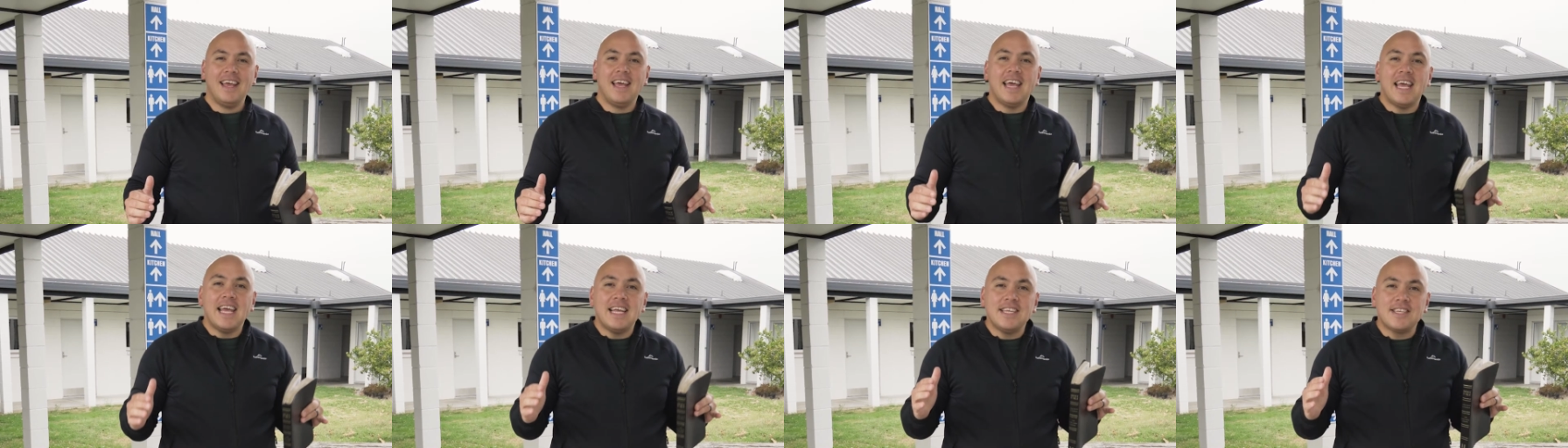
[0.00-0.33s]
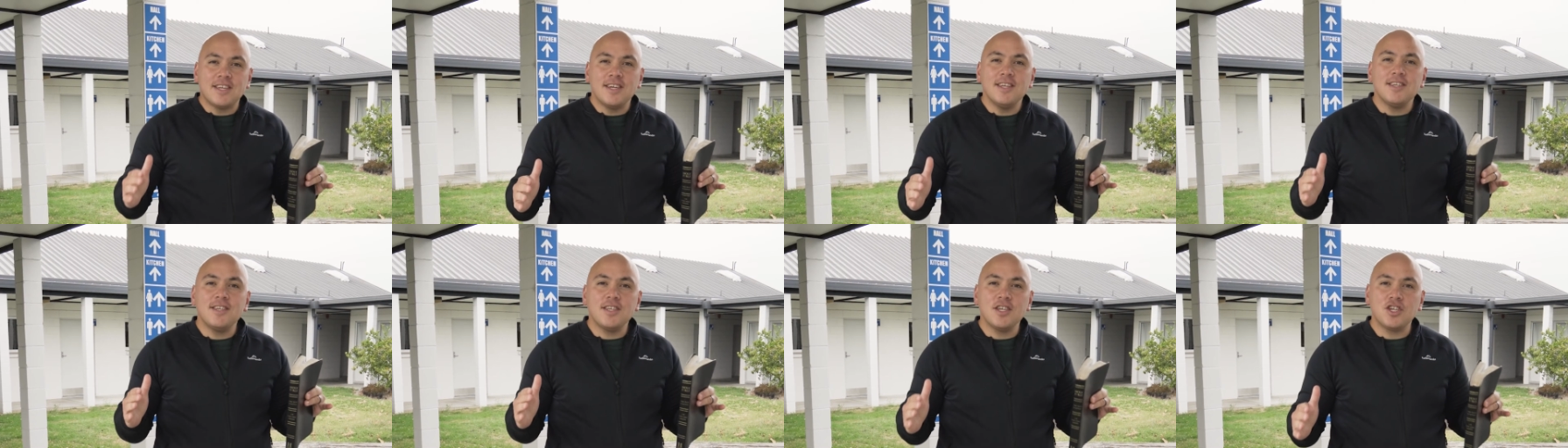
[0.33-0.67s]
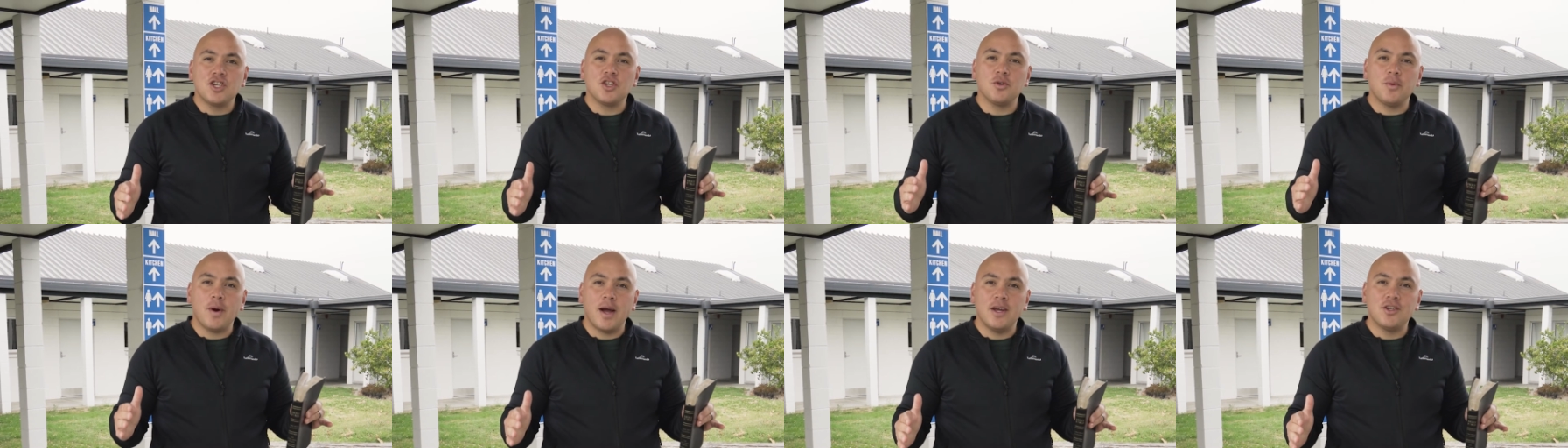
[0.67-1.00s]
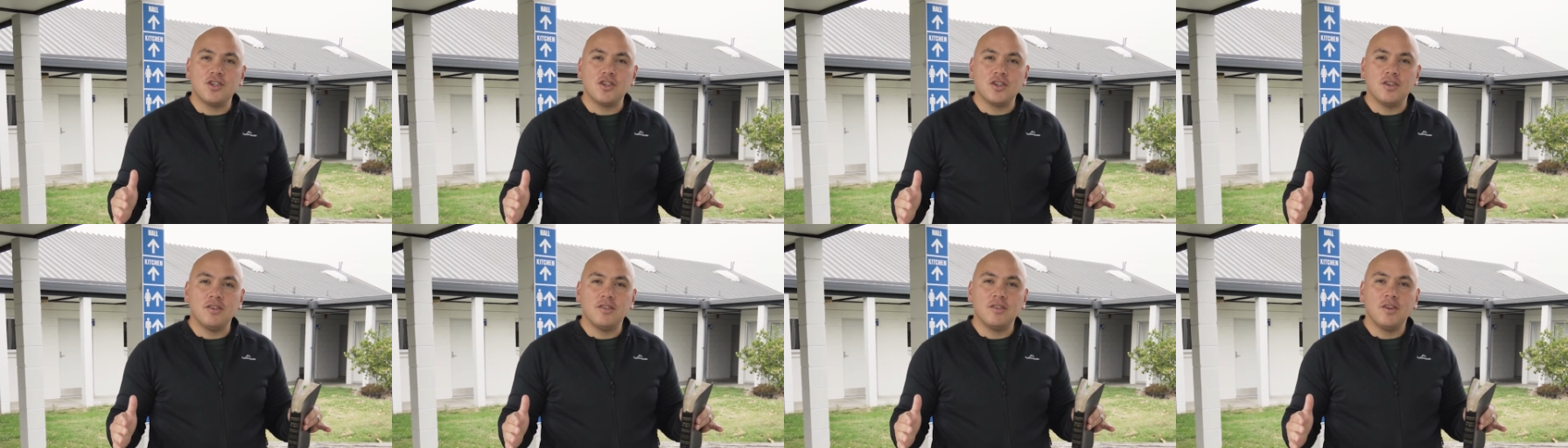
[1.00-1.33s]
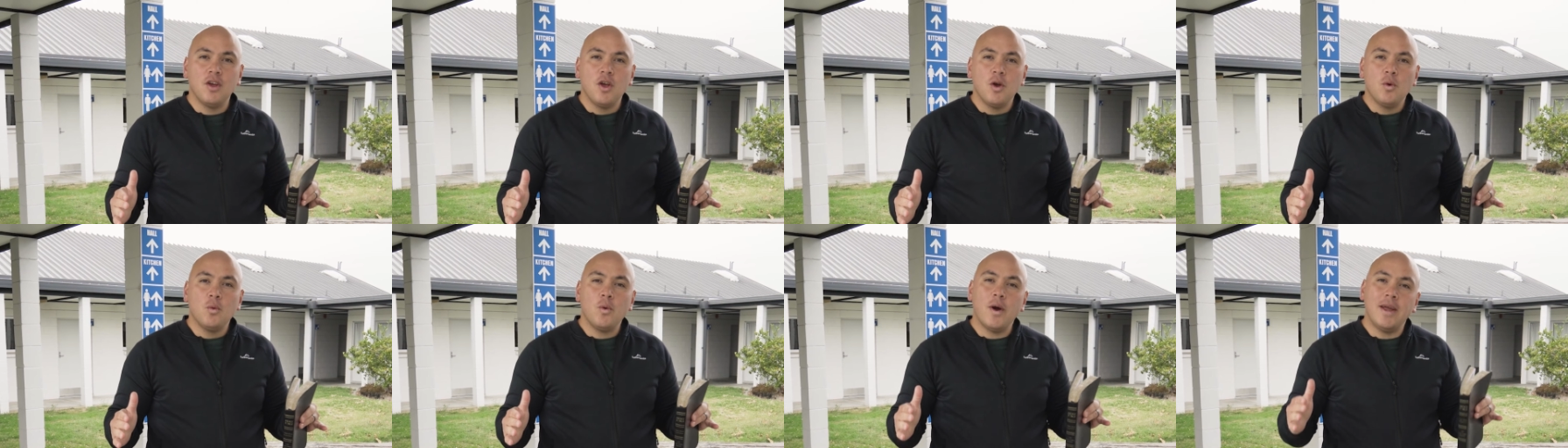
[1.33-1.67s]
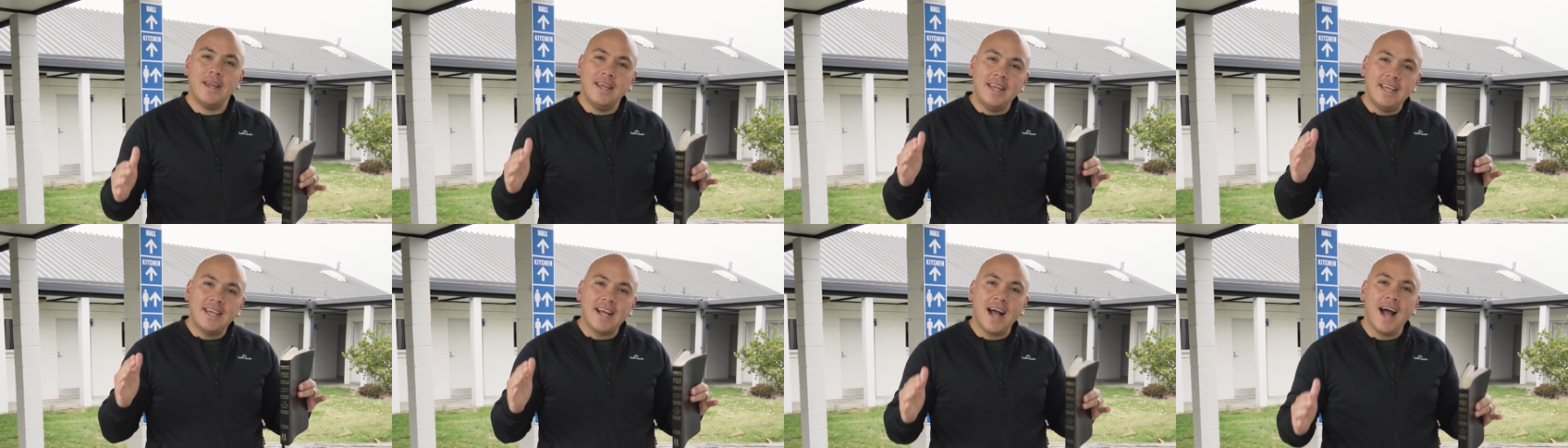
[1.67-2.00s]
He's in a situation where
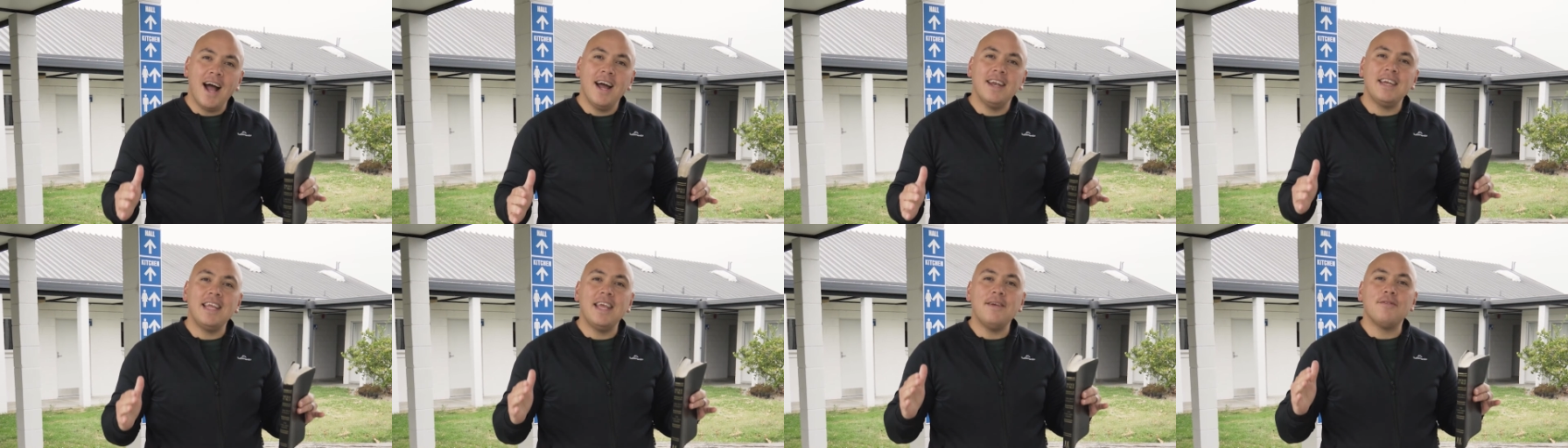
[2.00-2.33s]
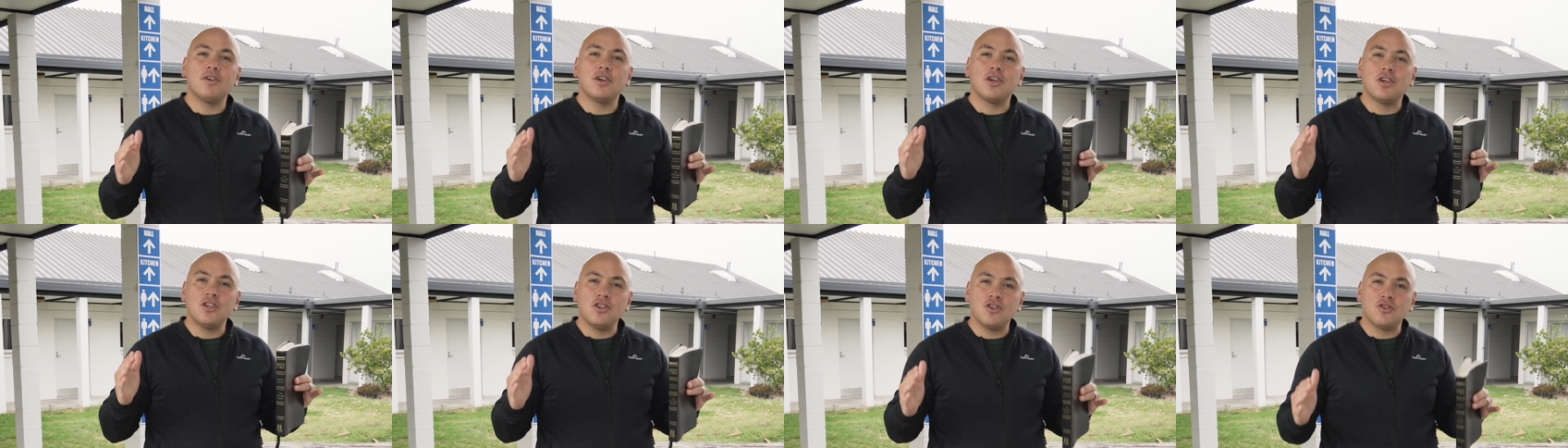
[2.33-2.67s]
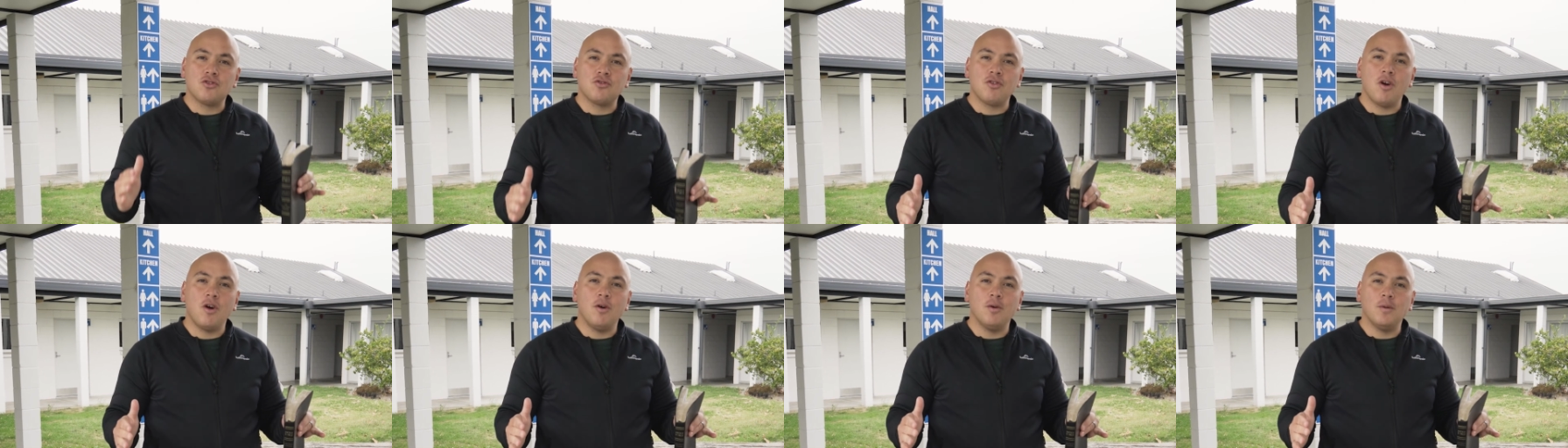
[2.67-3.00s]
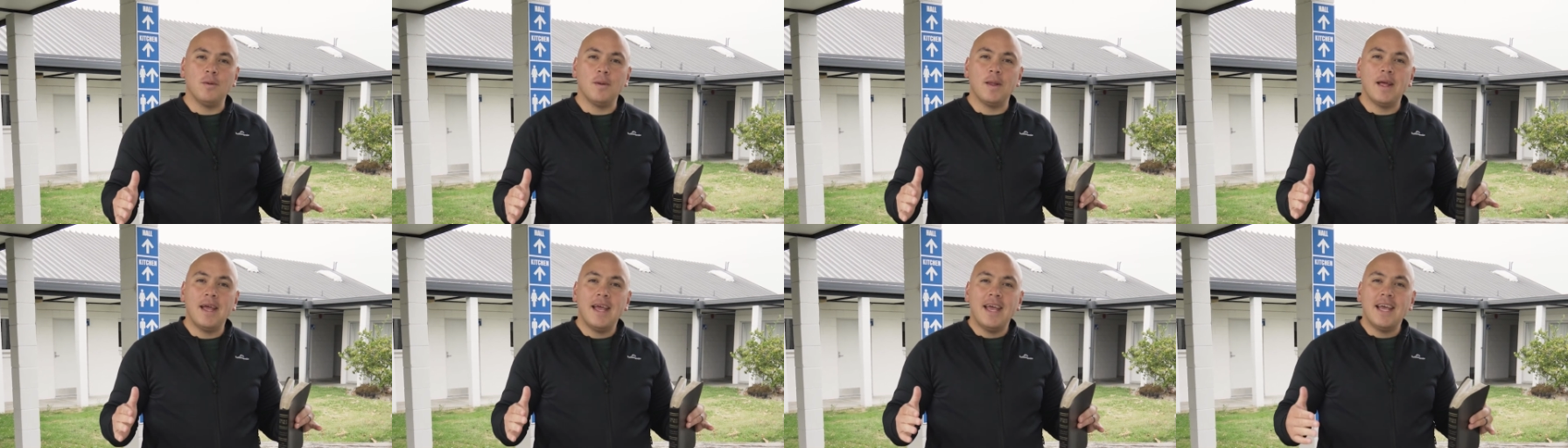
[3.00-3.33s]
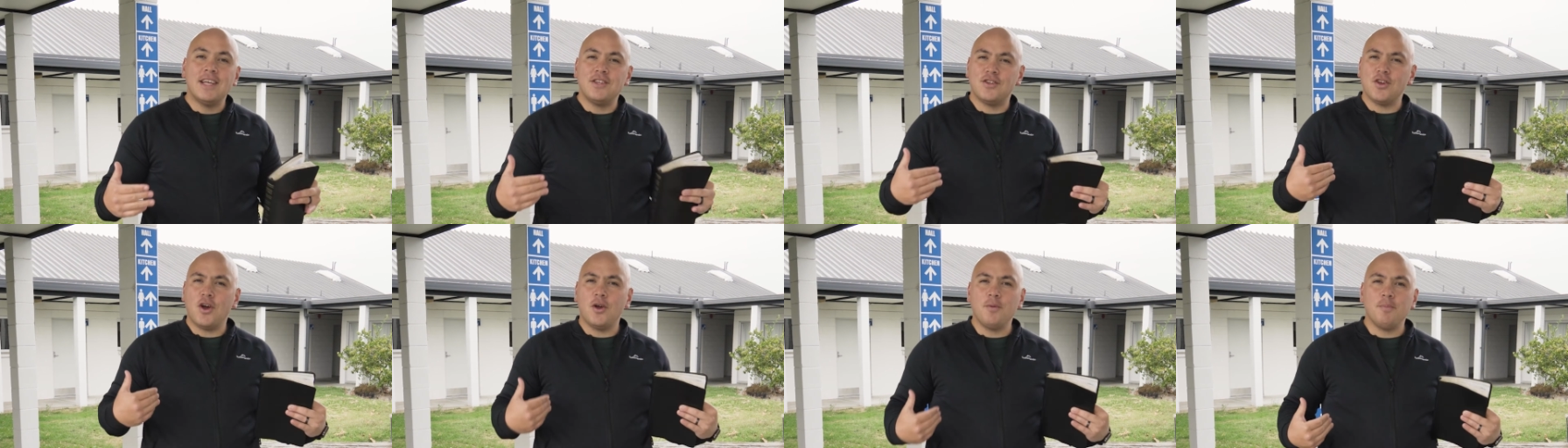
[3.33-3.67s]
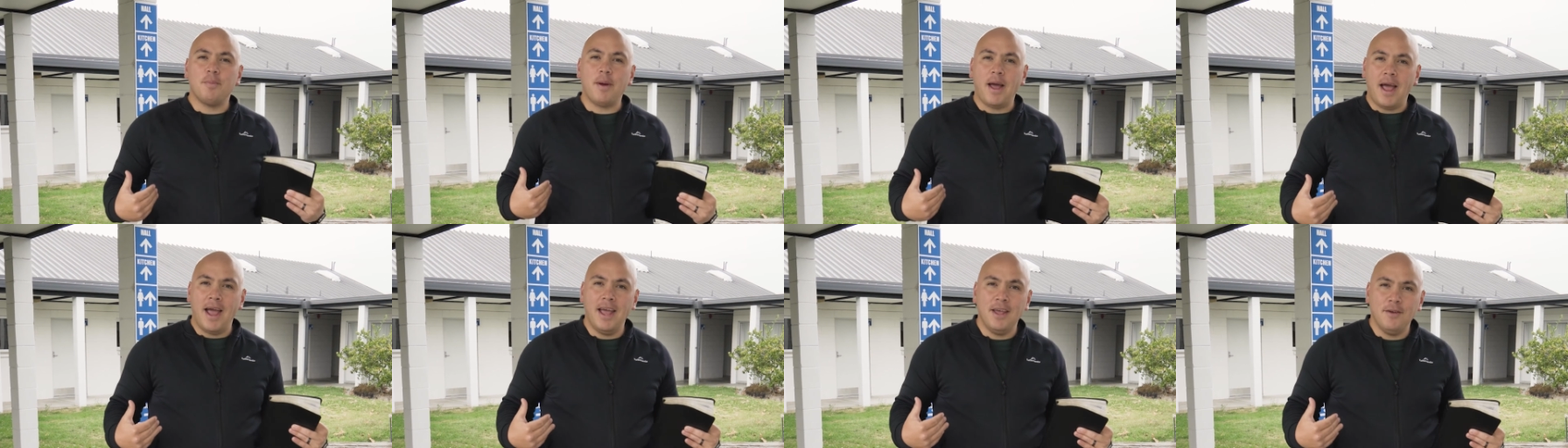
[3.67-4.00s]
he can't even control his own
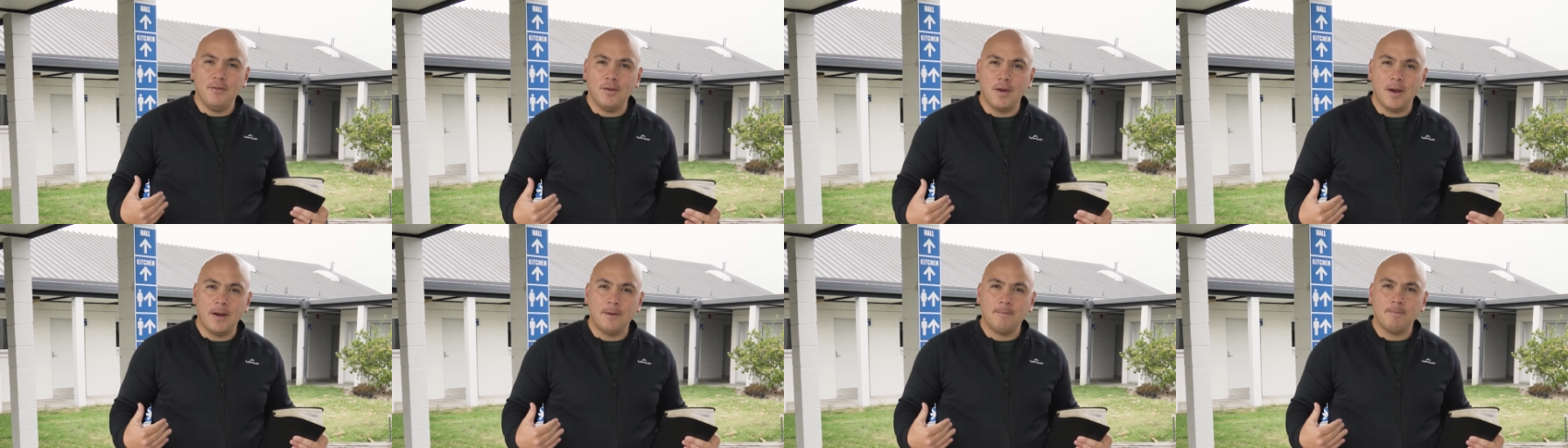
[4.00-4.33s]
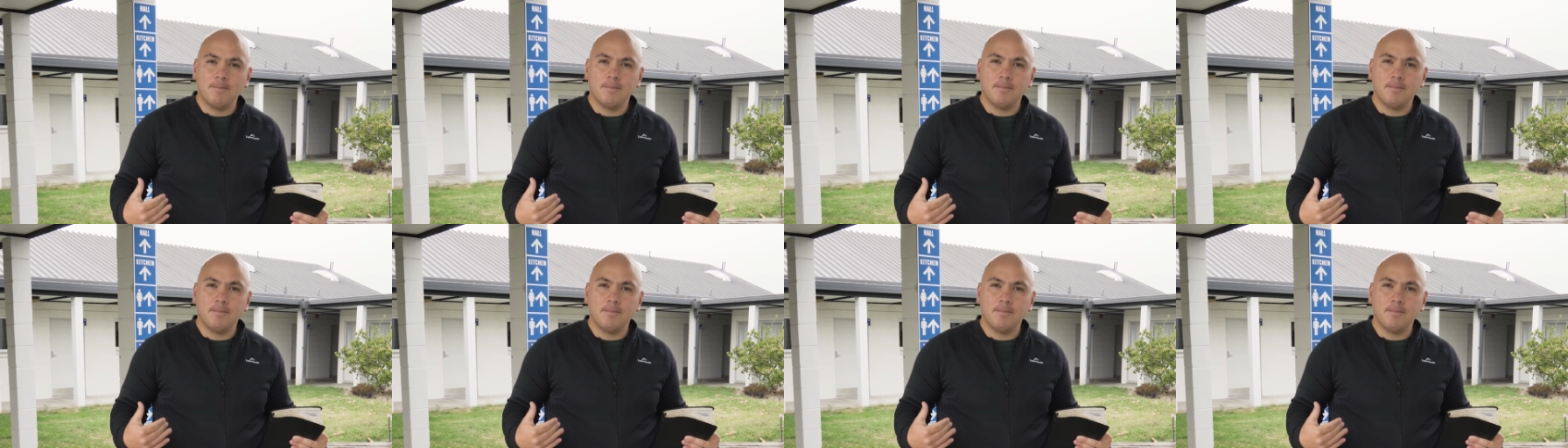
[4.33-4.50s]
behavior.